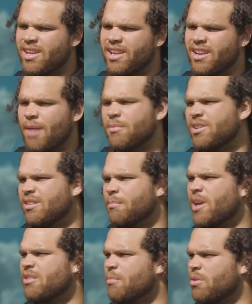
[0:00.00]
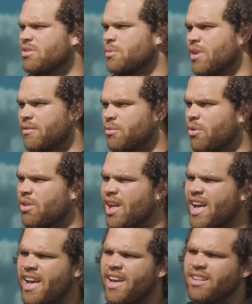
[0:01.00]
and I'm gonna make the most of whatever role I
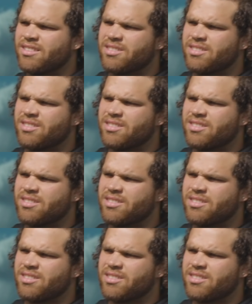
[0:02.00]
had.